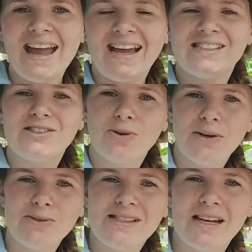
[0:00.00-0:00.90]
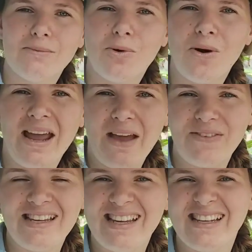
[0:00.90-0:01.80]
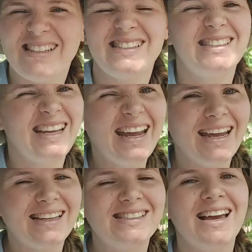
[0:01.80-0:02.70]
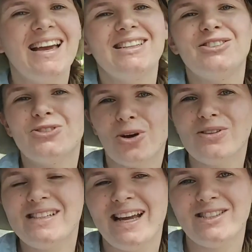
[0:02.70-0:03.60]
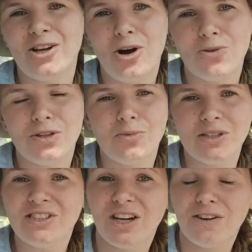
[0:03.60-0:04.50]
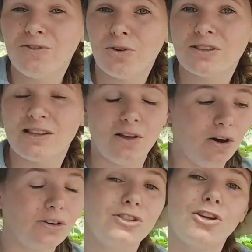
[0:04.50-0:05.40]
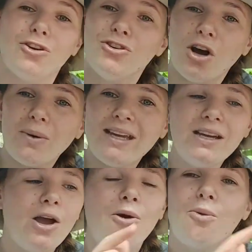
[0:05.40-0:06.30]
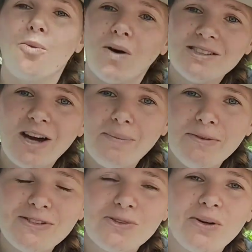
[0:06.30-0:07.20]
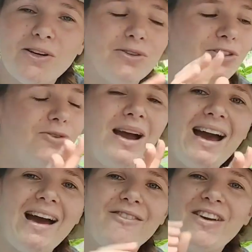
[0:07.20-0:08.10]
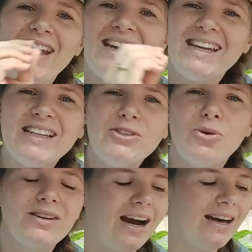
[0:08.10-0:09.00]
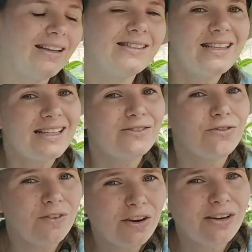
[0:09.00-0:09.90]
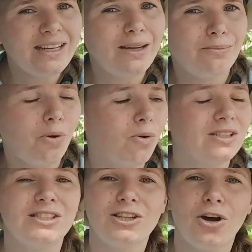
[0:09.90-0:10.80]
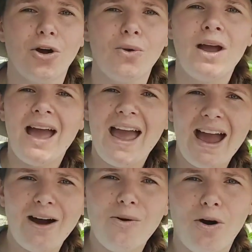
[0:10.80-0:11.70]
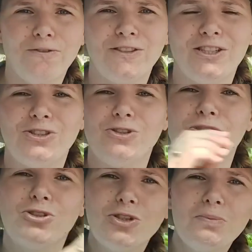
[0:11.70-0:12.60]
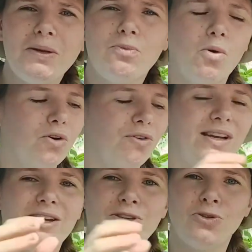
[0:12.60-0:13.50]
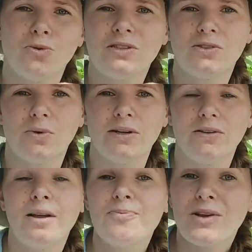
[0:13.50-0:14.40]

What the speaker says: and soils that are more heavy in sand don't tend to hold the moisture for as long. So knowing what type of soil you have in your gardens is very important to know how often you should be watering your soil,